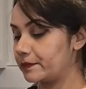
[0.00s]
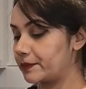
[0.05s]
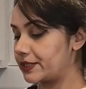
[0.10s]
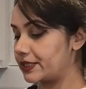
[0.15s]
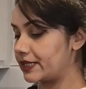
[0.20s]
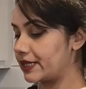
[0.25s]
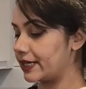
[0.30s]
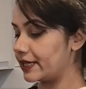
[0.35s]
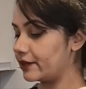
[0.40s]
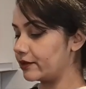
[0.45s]

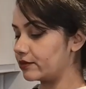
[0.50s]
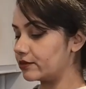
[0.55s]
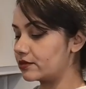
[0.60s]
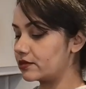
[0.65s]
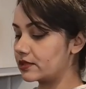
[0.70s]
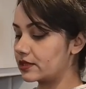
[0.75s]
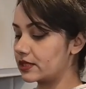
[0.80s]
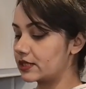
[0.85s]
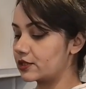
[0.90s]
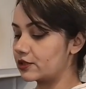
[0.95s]

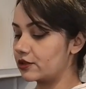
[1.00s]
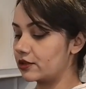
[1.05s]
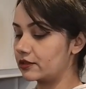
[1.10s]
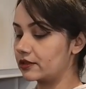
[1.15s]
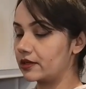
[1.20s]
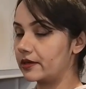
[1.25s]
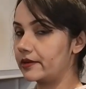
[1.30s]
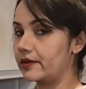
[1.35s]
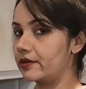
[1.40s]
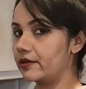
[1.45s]
potatoes, it's not
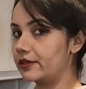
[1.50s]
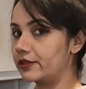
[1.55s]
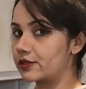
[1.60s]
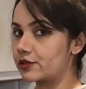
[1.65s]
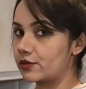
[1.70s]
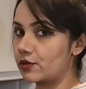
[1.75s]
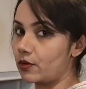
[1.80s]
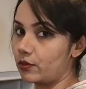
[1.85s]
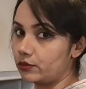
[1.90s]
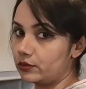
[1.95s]
gonna be on
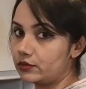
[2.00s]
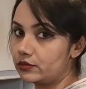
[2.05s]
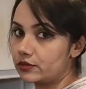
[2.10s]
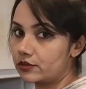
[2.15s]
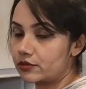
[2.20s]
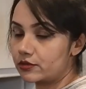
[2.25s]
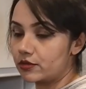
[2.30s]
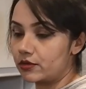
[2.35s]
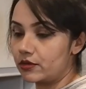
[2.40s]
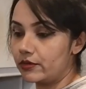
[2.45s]
its own.
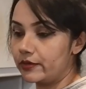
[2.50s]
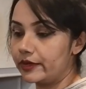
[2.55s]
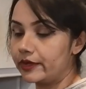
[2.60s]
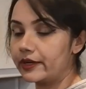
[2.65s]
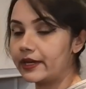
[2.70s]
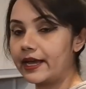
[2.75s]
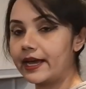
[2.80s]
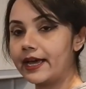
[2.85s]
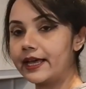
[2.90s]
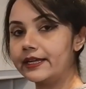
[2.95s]
So we're gonna
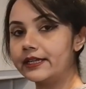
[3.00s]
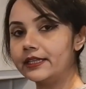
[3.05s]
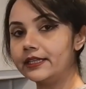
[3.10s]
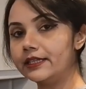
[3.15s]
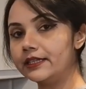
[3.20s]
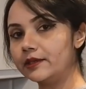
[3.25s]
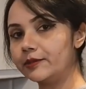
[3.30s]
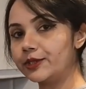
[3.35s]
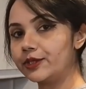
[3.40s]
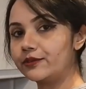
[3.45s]
add a
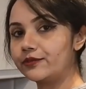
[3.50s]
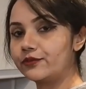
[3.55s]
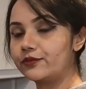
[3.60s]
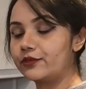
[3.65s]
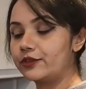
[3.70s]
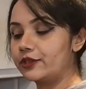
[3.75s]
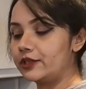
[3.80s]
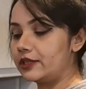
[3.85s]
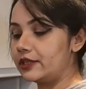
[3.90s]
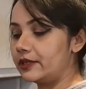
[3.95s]
little bit of,
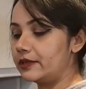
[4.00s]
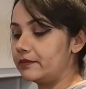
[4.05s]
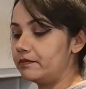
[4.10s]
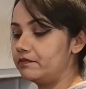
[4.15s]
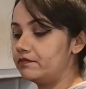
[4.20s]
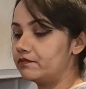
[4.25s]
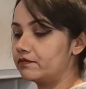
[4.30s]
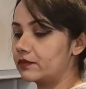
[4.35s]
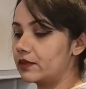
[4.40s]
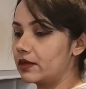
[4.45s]

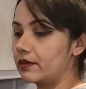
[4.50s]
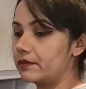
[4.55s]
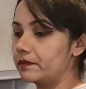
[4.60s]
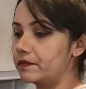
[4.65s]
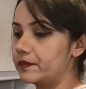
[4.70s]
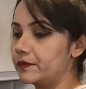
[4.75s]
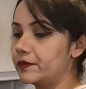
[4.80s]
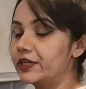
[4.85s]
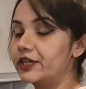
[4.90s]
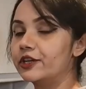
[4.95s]

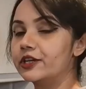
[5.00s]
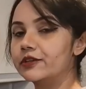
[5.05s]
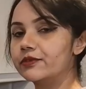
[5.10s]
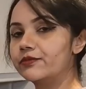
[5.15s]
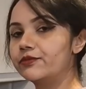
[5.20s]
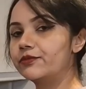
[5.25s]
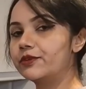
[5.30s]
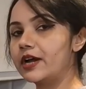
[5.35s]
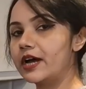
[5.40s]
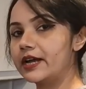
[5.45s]
we're gonna
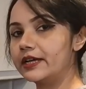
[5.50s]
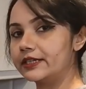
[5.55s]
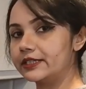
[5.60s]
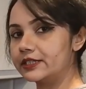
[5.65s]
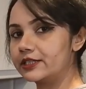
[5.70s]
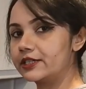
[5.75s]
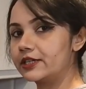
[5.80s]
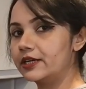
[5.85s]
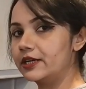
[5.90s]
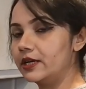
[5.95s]
fry
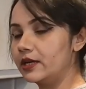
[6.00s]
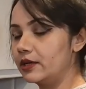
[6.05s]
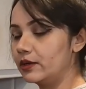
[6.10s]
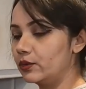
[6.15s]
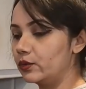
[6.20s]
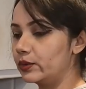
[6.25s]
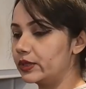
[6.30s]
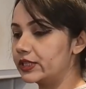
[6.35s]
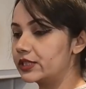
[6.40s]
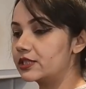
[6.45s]
it
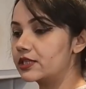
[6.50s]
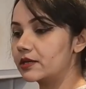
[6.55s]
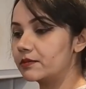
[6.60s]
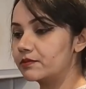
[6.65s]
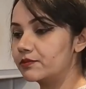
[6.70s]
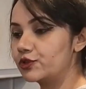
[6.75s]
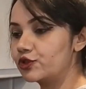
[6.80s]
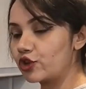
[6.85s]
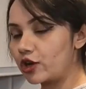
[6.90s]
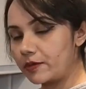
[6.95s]
with some
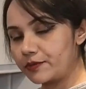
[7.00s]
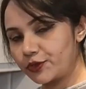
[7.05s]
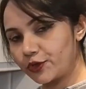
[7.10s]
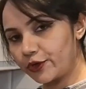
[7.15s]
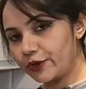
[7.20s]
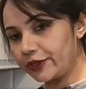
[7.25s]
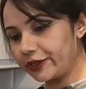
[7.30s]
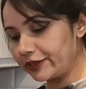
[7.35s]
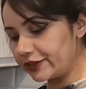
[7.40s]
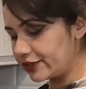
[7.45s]
chopped
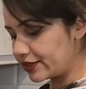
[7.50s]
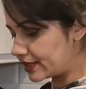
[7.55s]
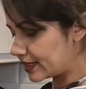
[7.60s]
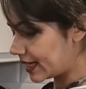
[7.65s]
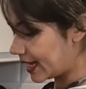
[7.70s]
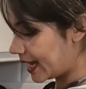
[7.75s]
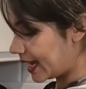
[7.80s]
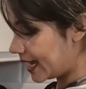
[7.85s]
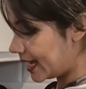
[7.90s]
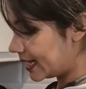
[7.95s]
onions
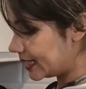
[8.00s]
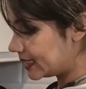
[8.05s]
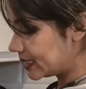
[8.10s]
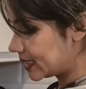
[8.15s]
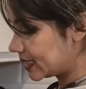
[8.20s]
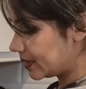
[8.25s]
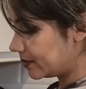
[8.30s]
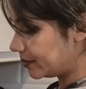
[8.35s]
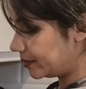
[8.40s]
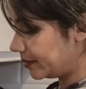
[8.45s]
and
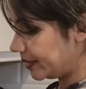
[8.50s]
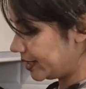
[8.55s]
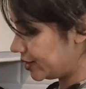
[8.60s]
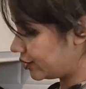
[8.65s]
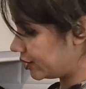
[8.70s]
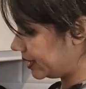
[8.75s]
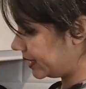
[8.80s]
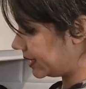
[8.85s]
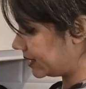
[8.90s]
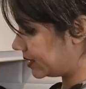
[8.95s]
some green
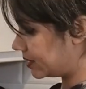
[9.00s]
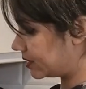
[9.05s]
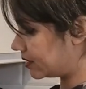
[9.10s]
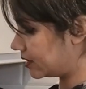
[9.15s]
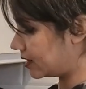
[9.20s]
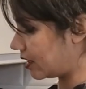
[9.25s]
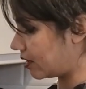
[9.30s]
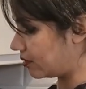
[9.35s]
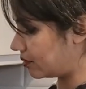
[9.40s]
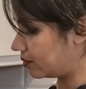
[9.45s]
chilies.
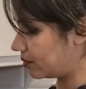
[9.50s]
Now,